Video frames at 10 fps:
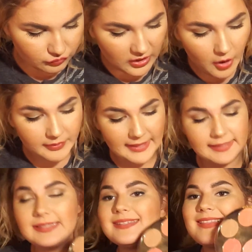Oh, that
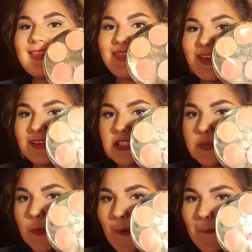is this
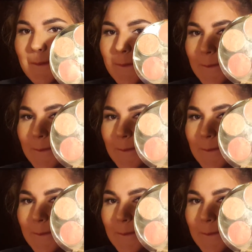one.